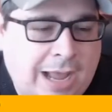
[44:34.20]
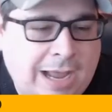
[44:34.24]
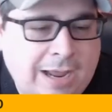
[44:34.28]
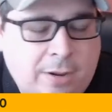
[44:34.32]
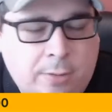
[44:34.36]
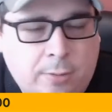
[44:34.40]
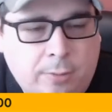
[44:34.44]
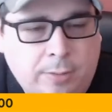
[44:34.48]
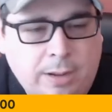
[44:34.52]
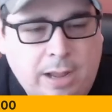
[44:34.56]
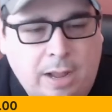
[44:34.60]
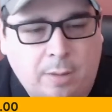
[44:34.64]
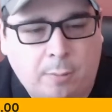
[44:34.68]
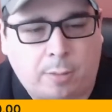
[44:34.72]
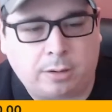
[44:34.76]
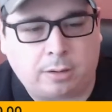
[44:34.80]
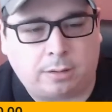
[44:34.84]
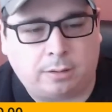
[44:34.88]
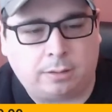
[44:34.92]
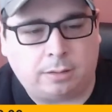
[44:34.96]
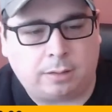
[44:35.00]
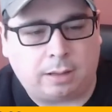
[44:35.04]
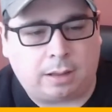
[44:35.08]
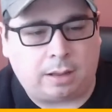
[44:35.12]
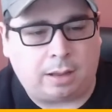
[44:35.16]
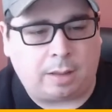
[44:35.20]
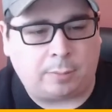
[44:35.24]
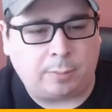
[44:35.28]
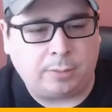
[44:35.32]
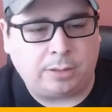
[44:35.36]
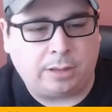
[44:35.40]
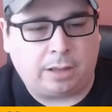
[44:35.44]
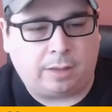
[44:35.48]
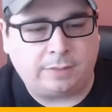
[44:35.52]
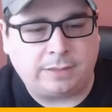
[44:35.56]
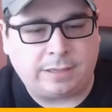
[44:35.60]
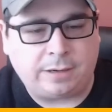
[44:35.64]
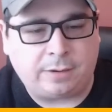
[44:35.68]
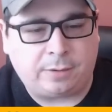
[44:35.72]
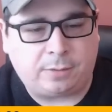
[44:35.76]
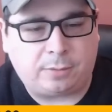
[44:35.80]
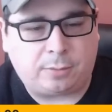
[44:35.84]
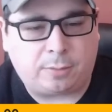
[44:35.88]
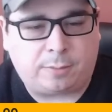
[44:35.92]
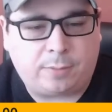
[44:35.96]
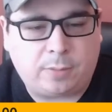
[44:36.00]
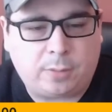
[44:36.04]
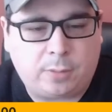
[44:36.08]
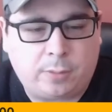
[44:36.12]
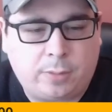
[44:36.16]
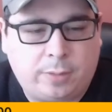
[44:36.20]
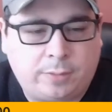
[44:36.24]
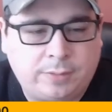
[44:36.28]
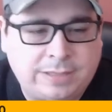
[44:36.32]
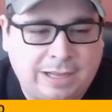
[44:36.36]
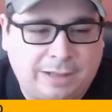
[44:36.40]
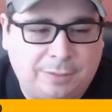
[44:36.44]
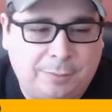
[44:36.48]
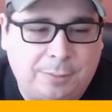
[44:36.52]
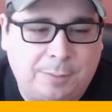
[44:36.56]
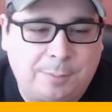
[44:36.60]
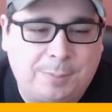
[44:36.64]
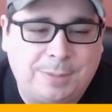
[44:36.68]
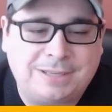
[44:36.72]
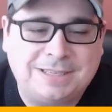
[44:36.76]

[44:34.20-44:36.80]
hi Hoeg. I want to. Uh, I would love to hear your review of Delaware